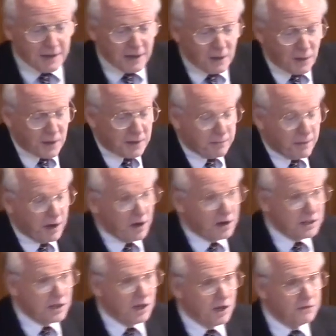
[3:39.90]
We compare
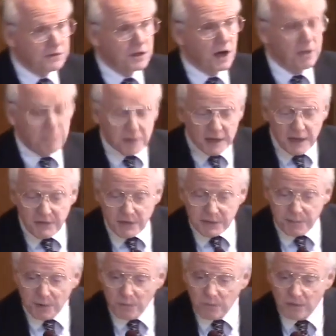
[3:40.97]
ourselves to unbelievers,
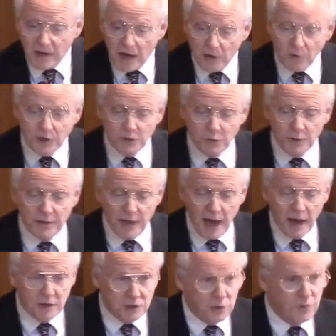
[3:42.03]
but not only do we
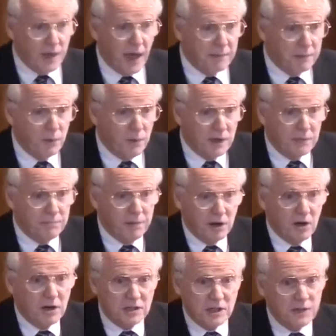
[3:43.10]
that, do that, but we compare
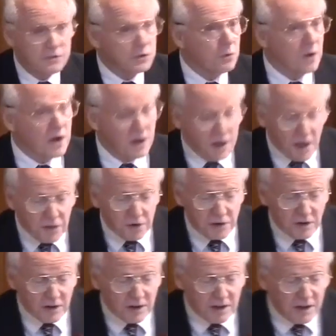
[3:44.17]
ourselves to one another
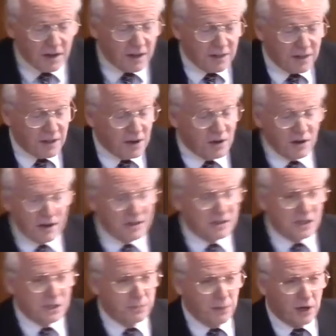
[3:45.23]
there is
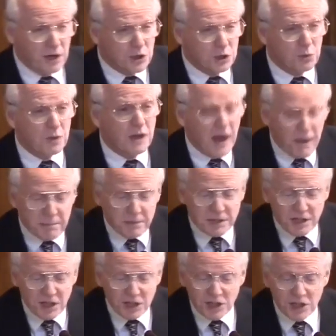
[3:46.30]
spiritual
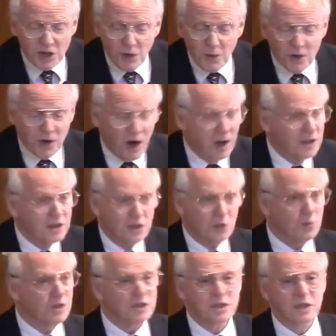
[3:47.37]
competition going on in the
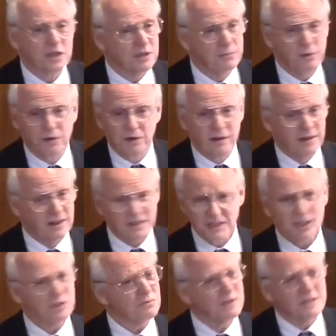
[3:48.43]
Christian community. That's
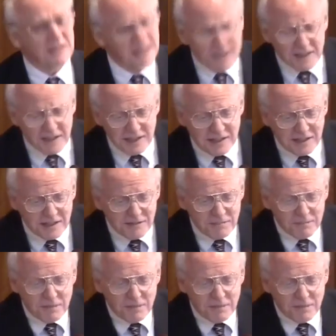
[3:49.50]
just ridiculous.